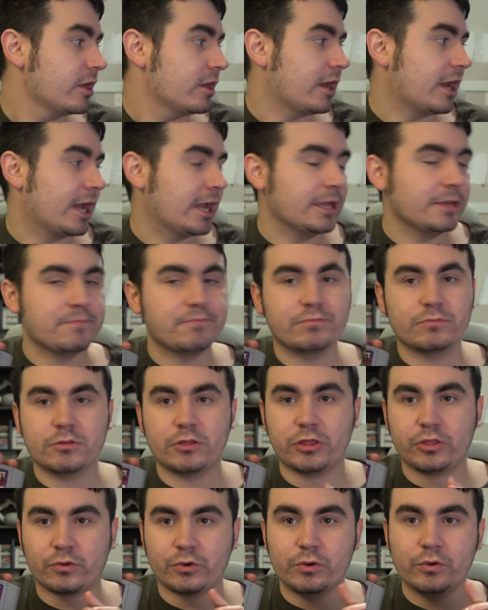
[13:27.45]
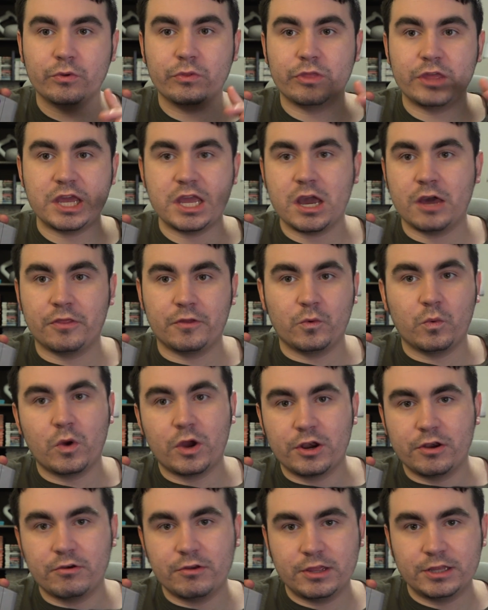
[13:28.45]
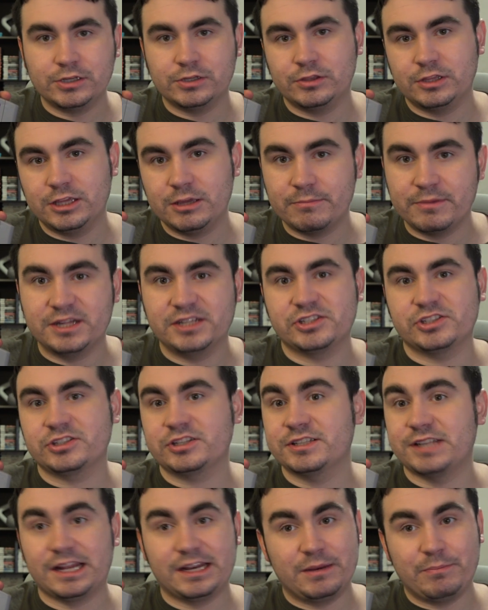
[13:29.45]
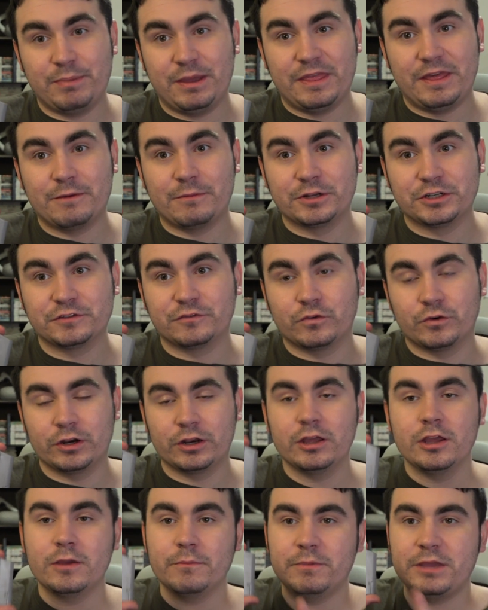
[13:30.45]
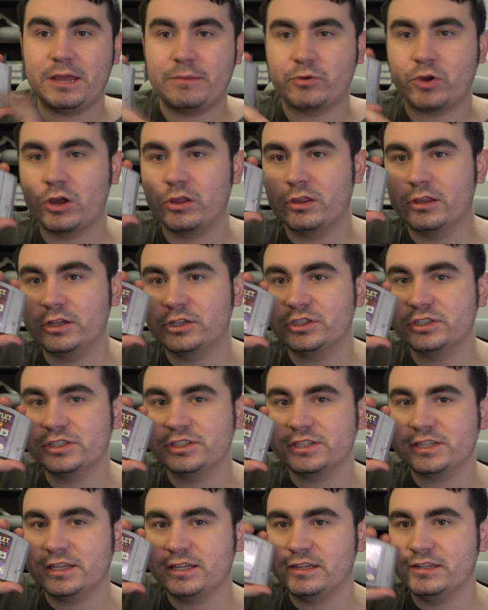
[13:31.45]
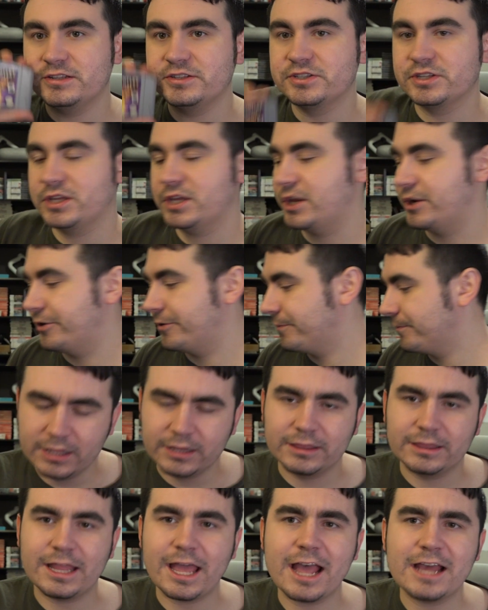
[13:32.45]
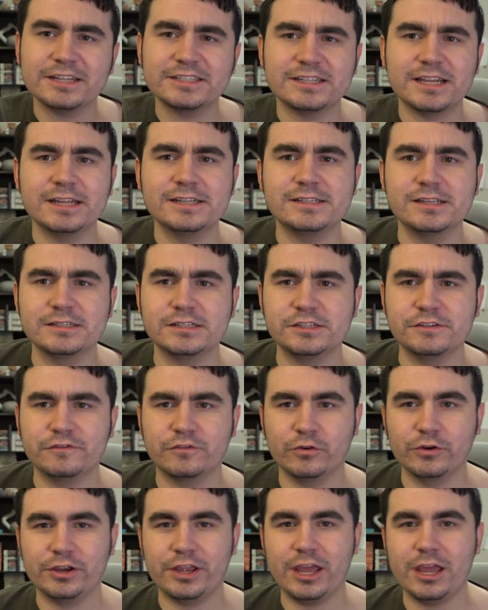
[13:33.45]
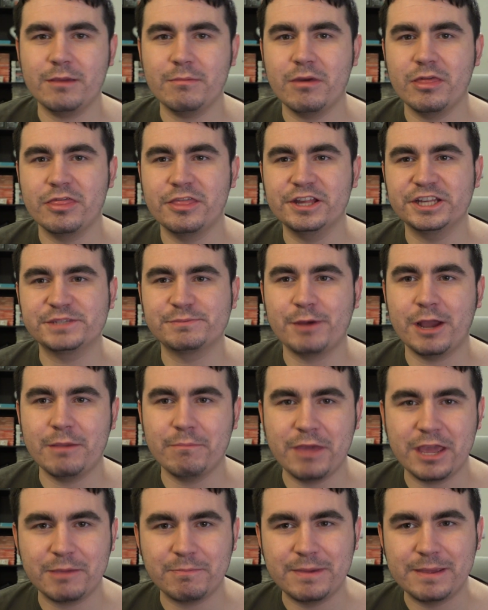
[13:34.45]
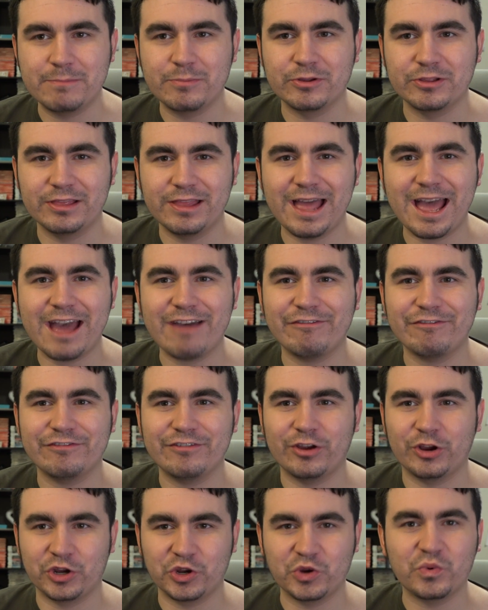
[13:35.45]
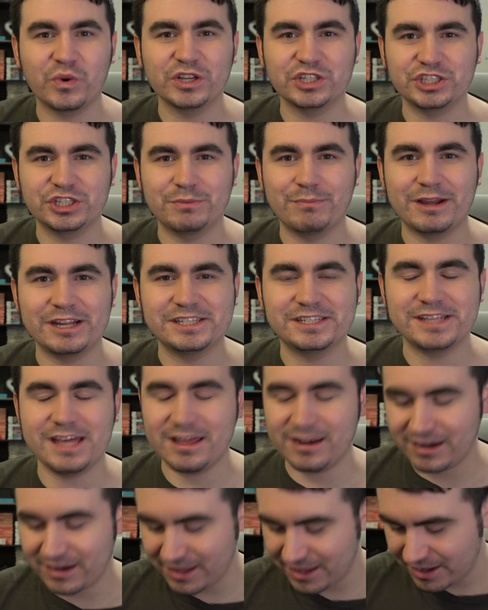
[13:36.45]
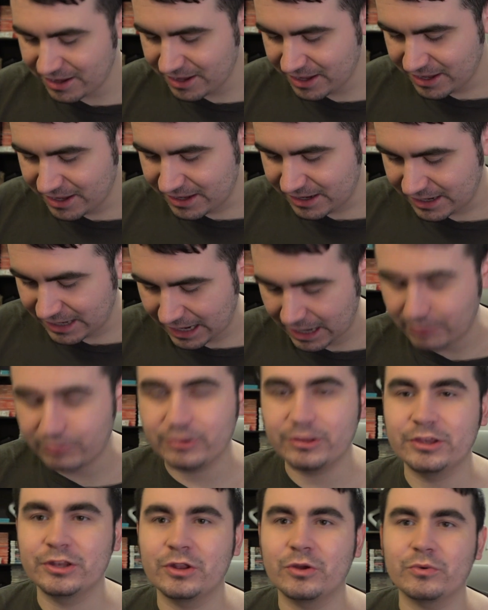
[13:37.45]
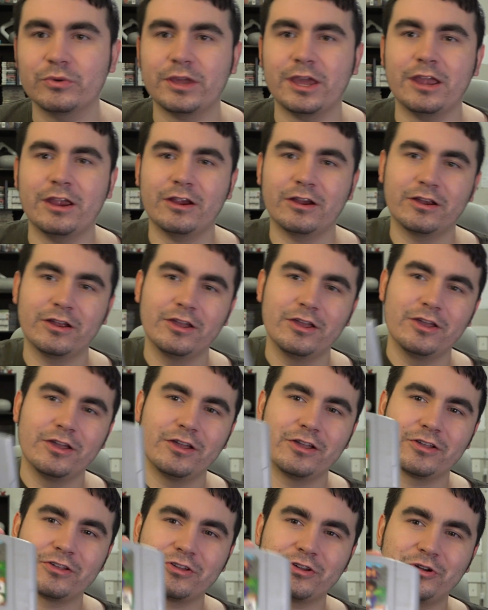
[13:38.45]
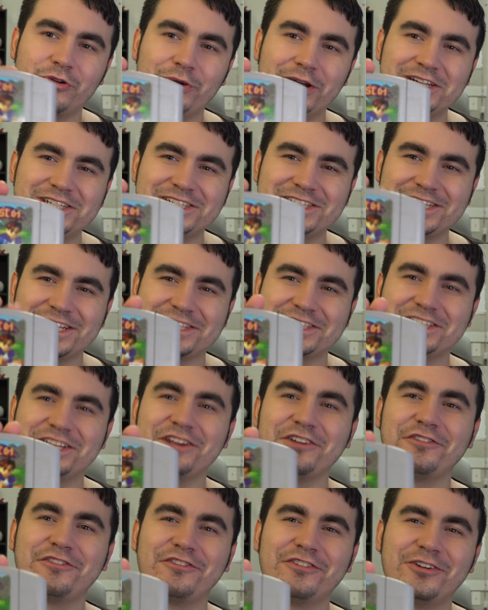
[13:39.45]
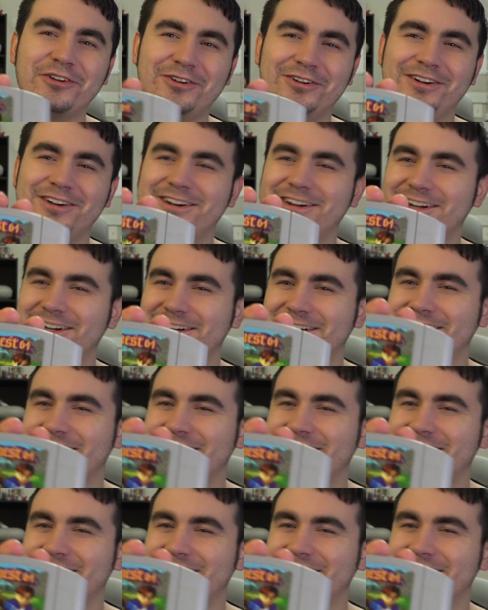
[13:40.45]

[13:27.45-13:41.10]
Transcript: I threw the other one into the abyss because I didn't pay that much for it. But yeah, Gauntlet Legends is here. Last N64 game, this might make people laugh or question my sanity, and I really don't care. Quest 64.